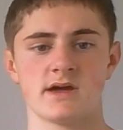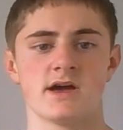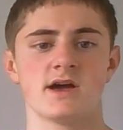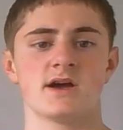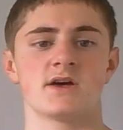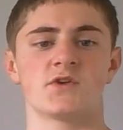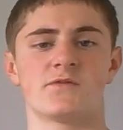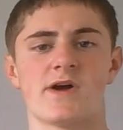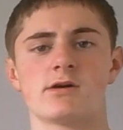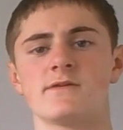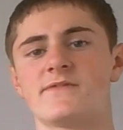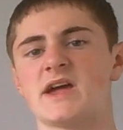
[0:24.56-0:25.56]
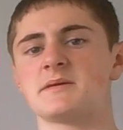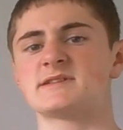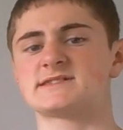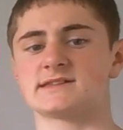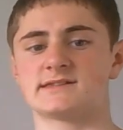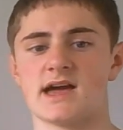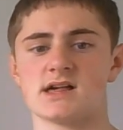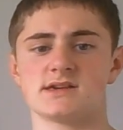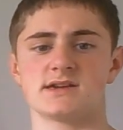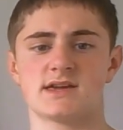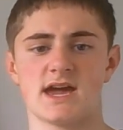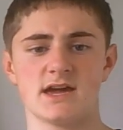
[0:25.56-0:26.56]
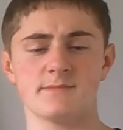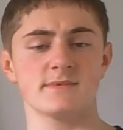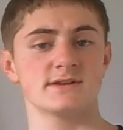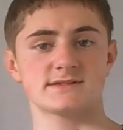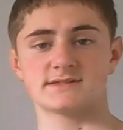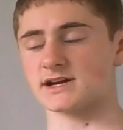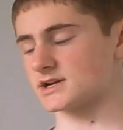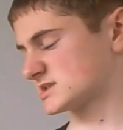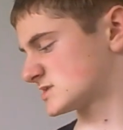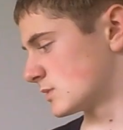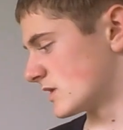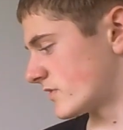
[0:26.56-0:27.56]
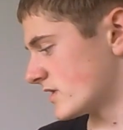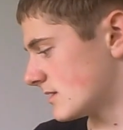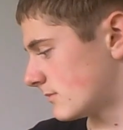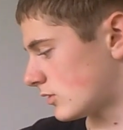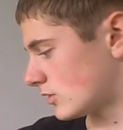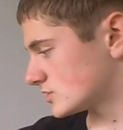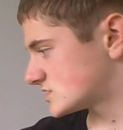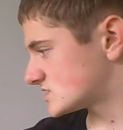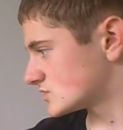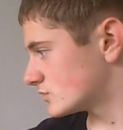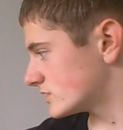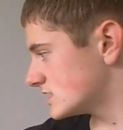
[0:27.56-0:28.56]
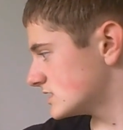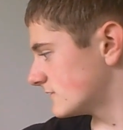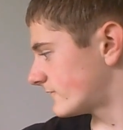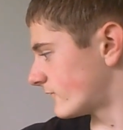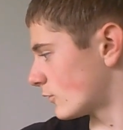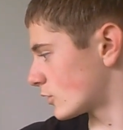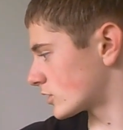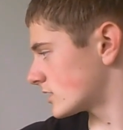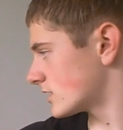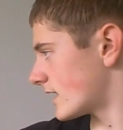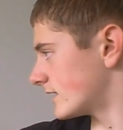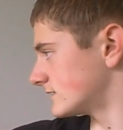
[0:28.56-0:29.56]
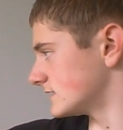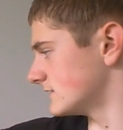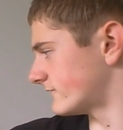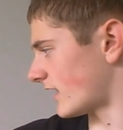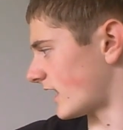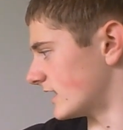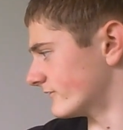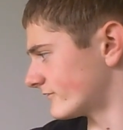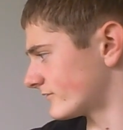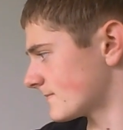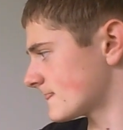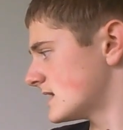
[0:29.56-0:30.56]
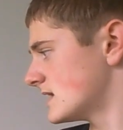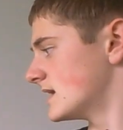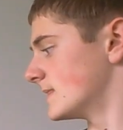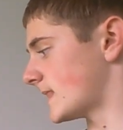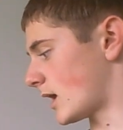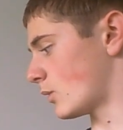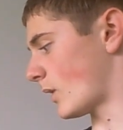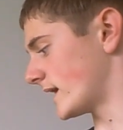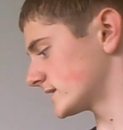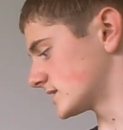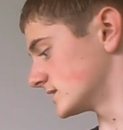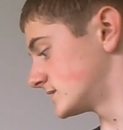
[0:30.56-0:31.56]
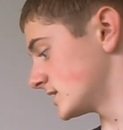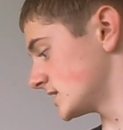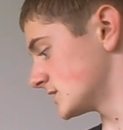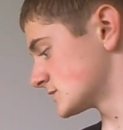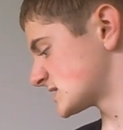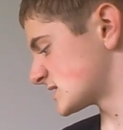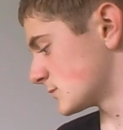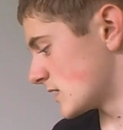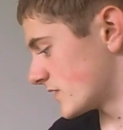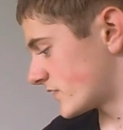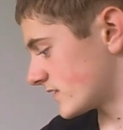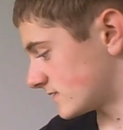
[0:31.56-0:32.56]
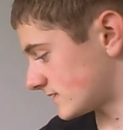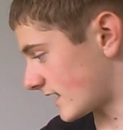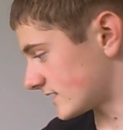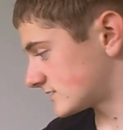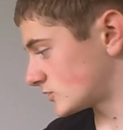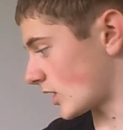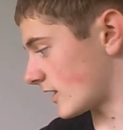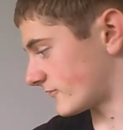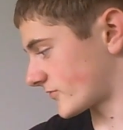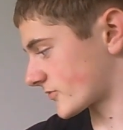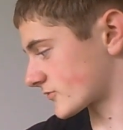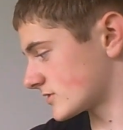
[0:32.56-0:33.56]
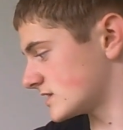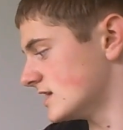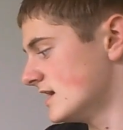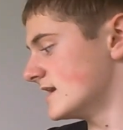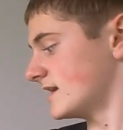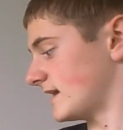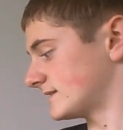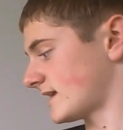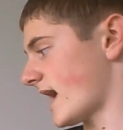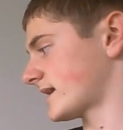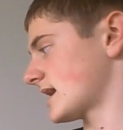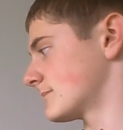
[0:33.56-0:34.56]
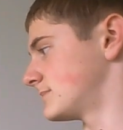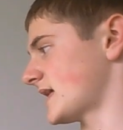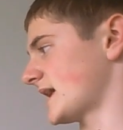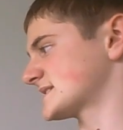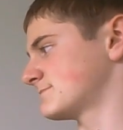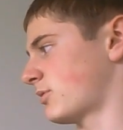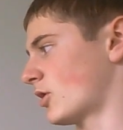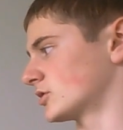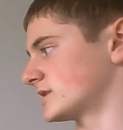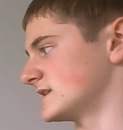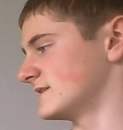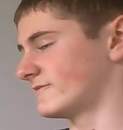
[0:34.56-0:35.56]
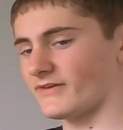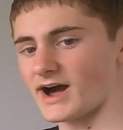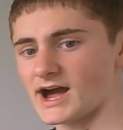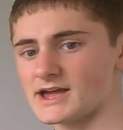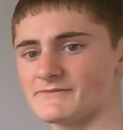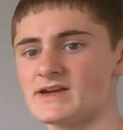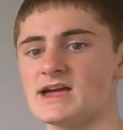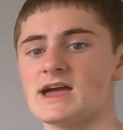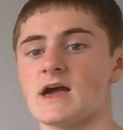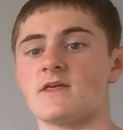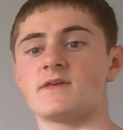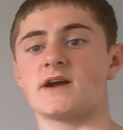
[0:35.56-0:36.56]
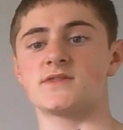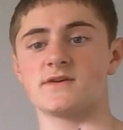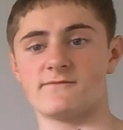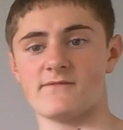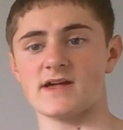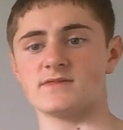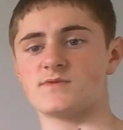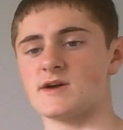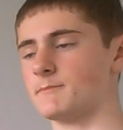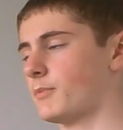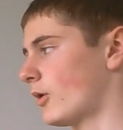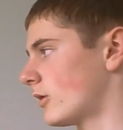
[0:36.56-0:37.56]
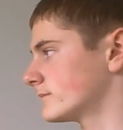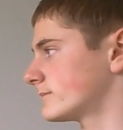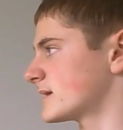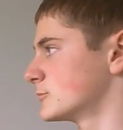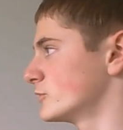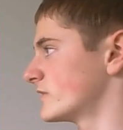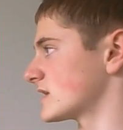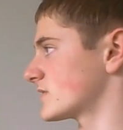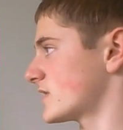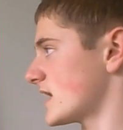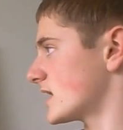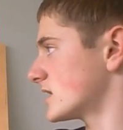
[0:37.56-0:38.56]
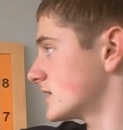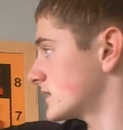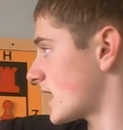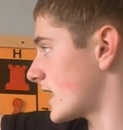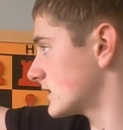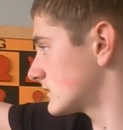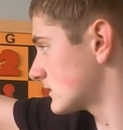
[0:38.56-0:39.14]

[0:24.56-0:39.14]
The very famous Italian game starts with pawns to e4 and e5. Now white continues with knight to f3, attacking black's pawn on e5, and they defend their pawn by moving their knight